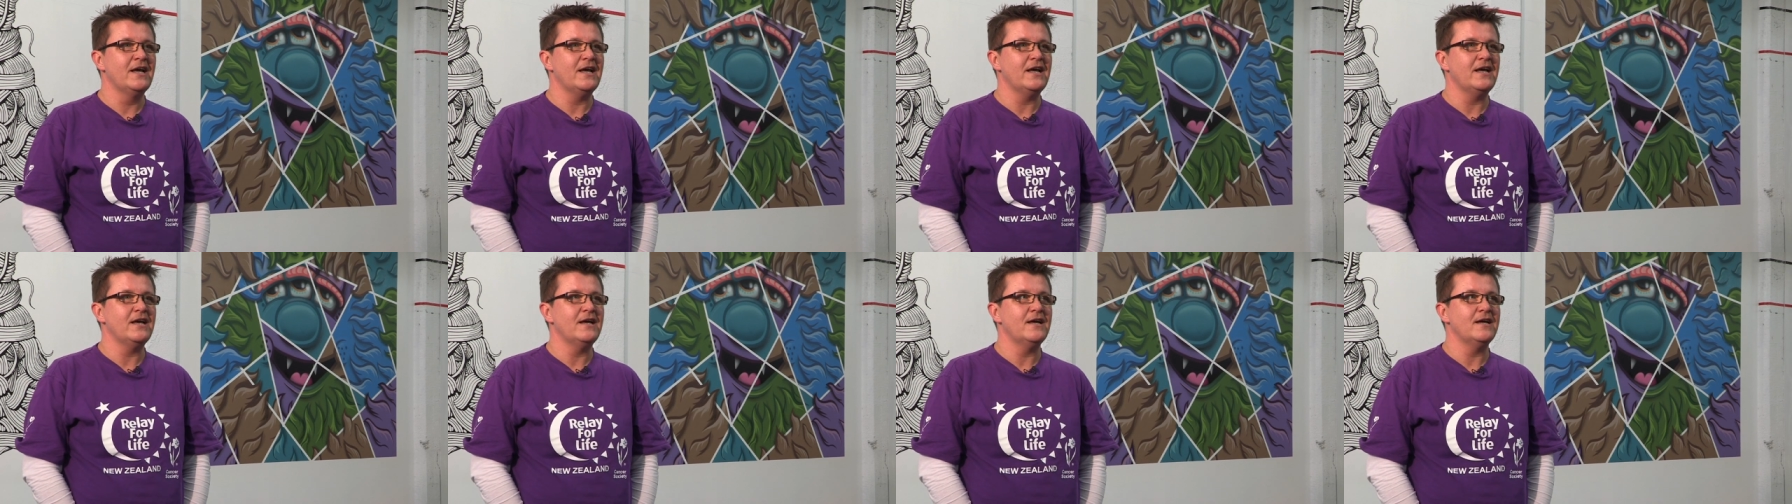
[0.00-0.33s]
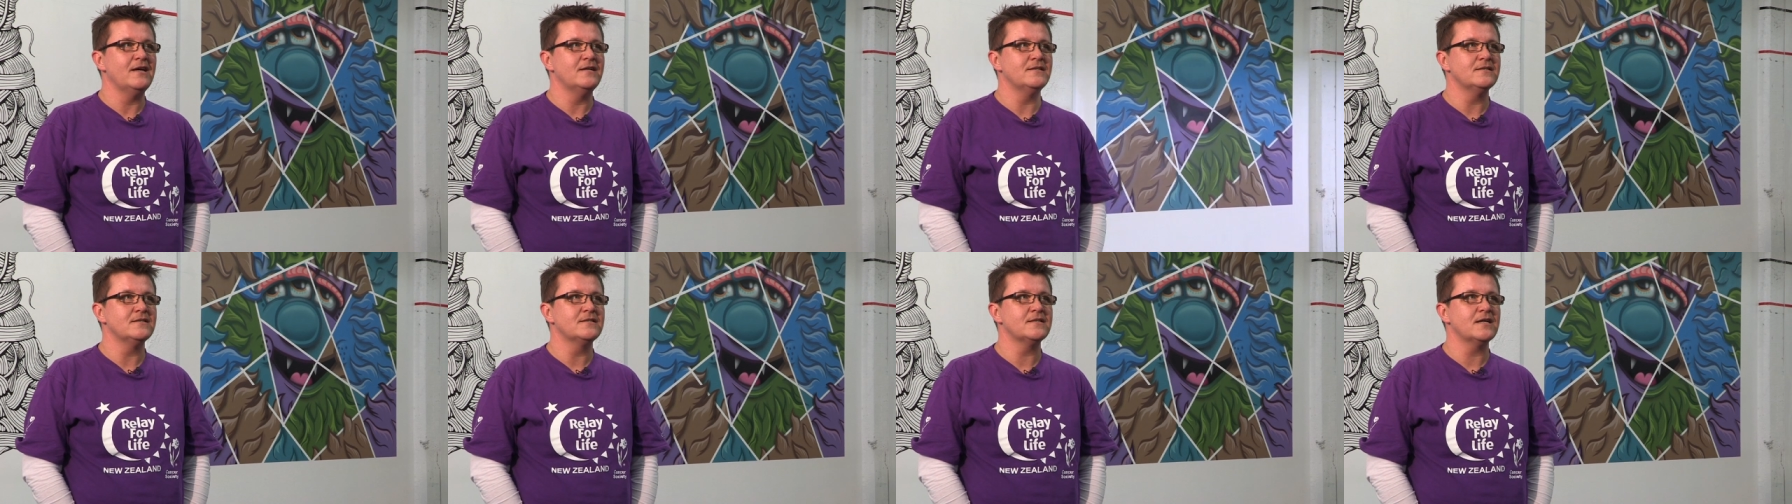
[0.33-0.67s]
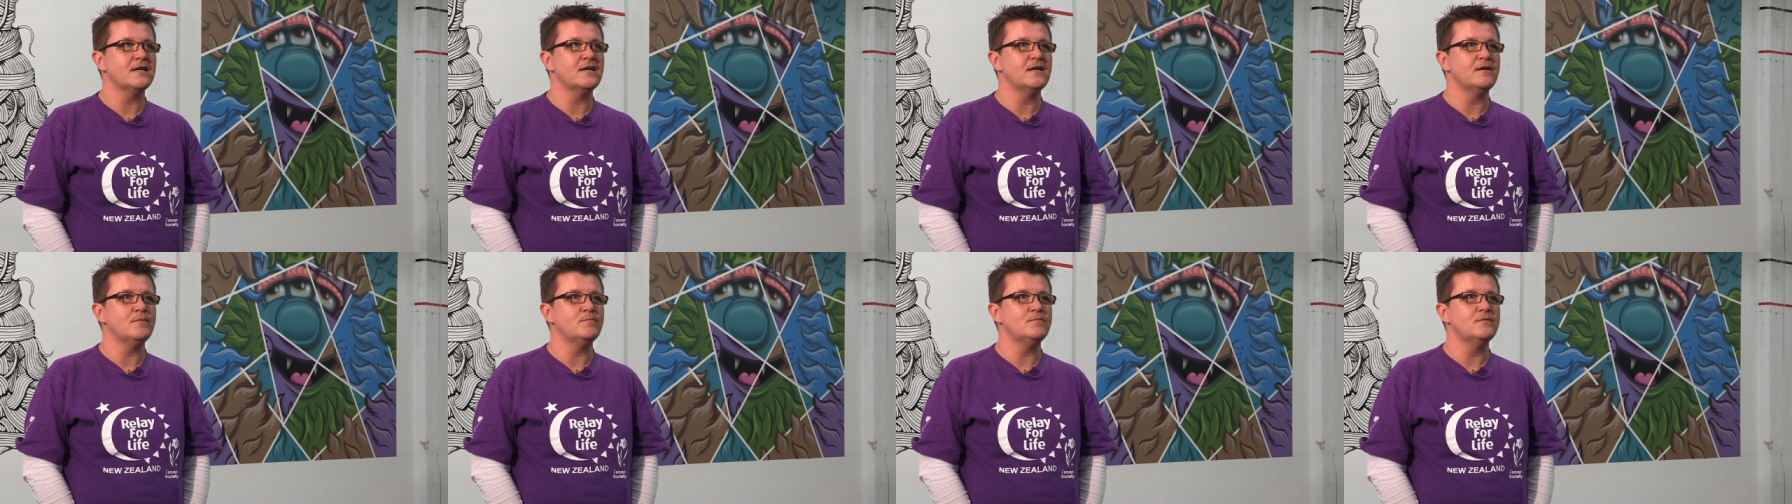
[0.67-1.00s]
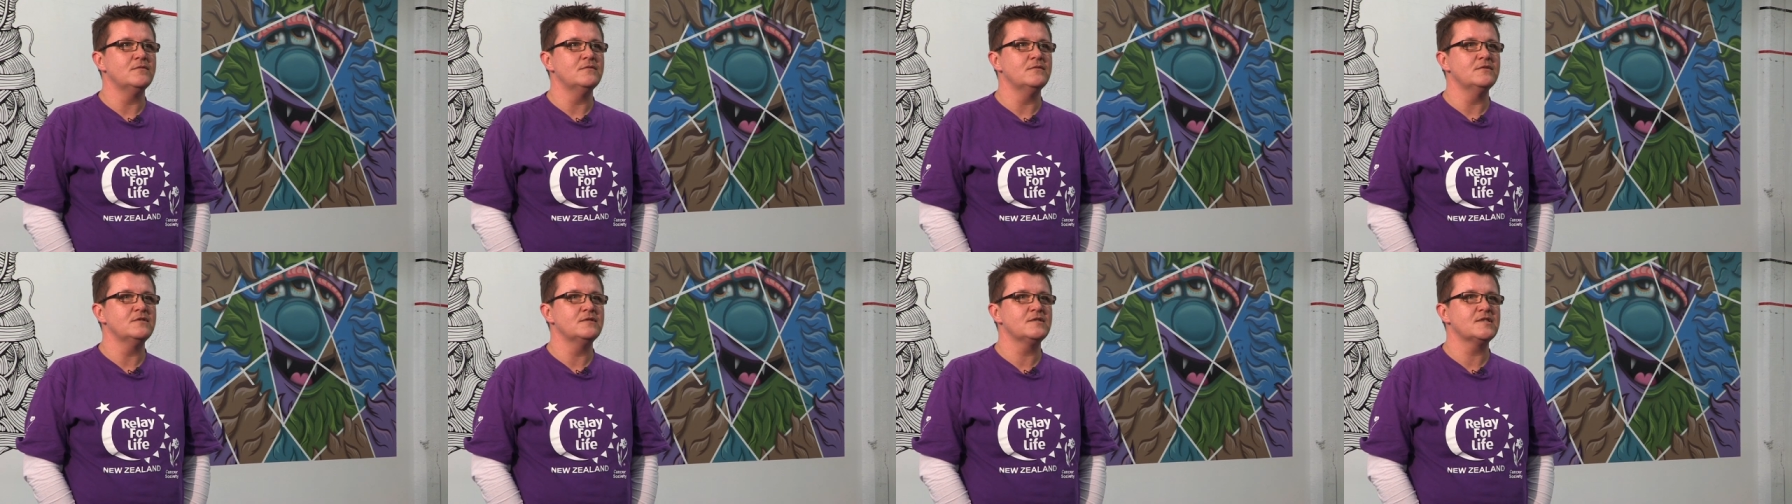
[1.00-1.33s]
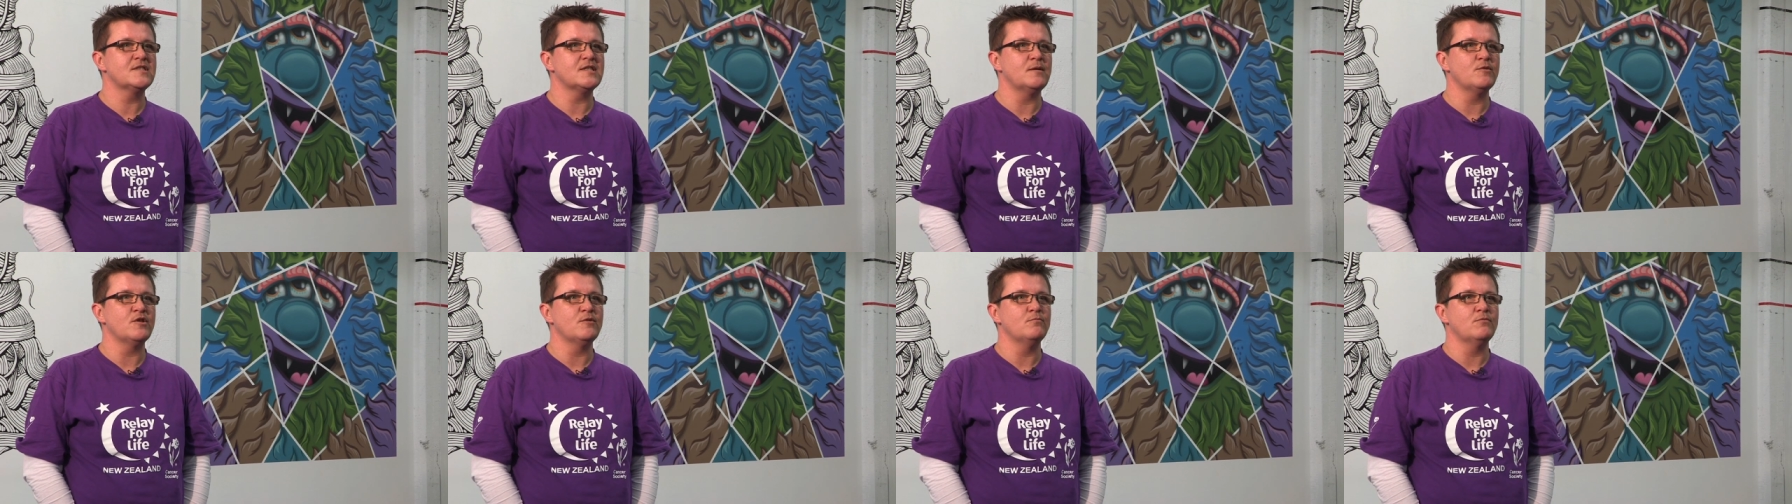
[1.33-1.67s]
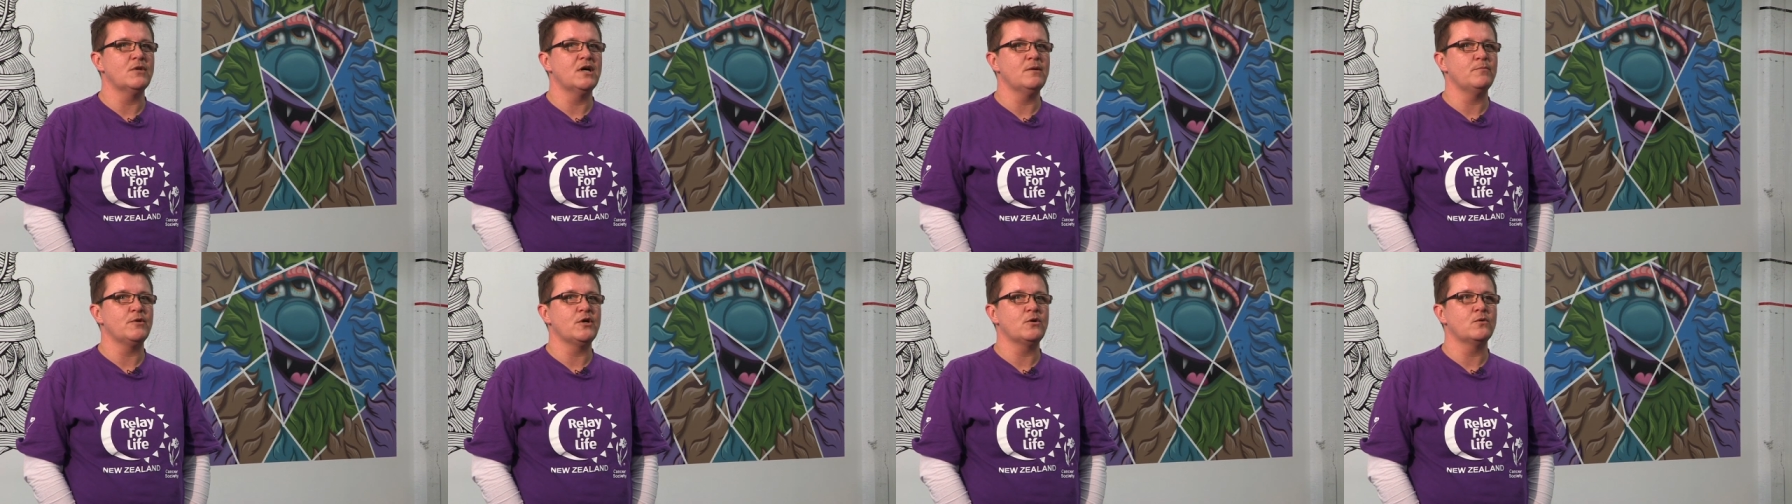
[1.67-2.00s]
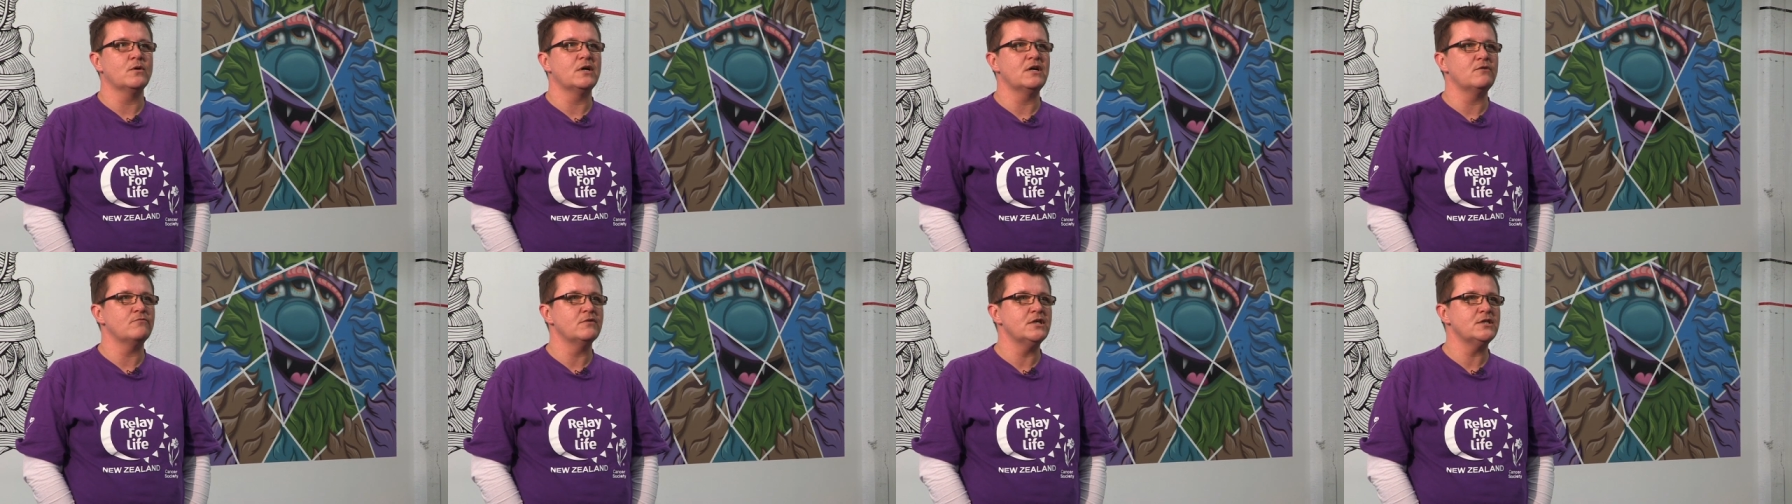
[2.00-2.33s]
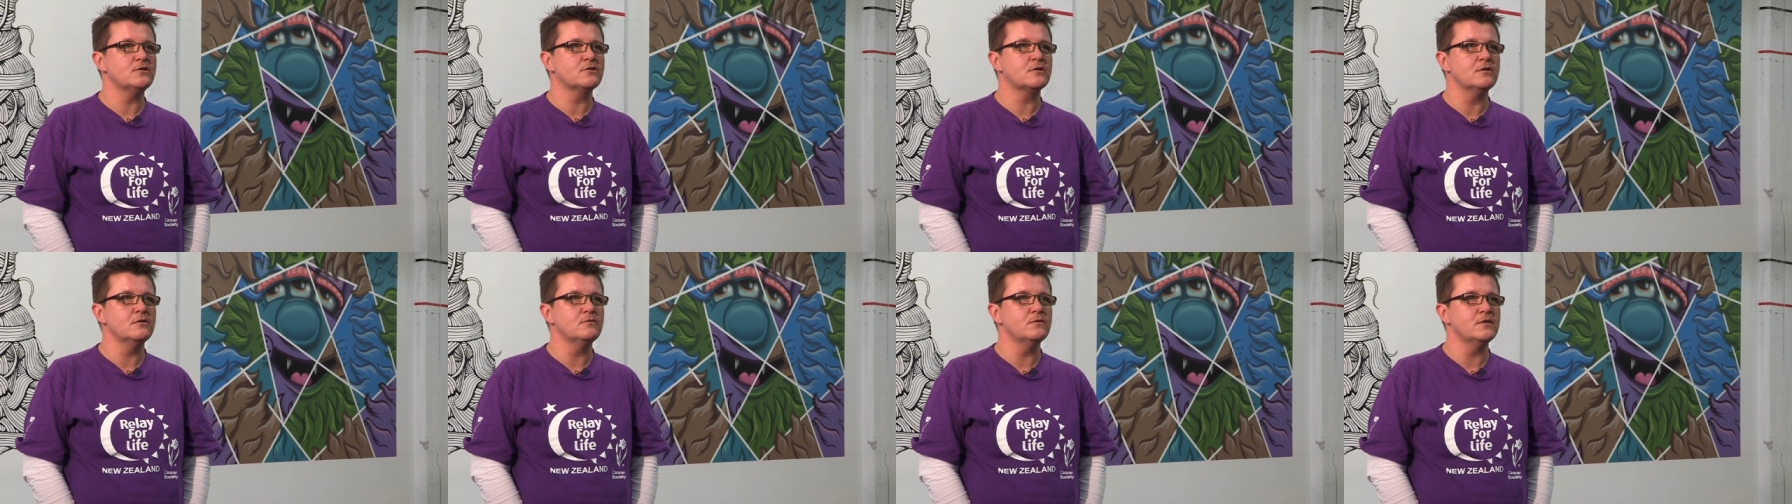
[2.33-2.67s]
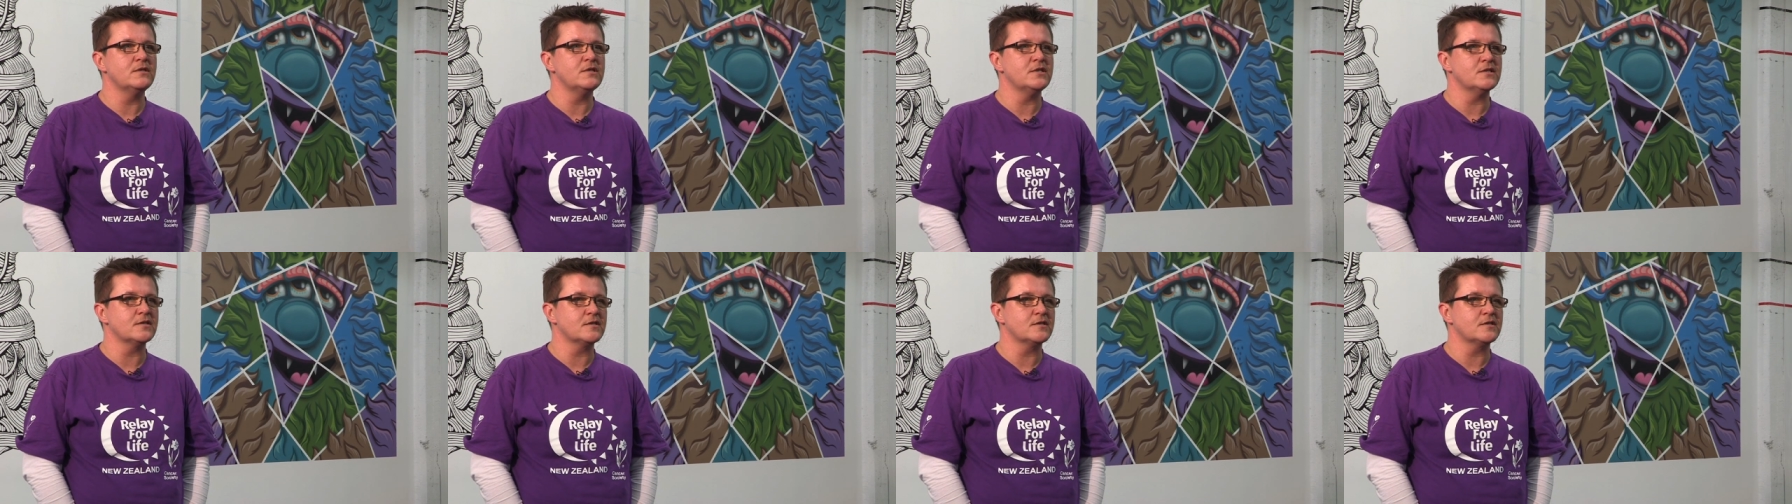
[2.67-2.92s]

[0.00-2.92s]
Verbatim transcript: and um, some of them might be quite retro with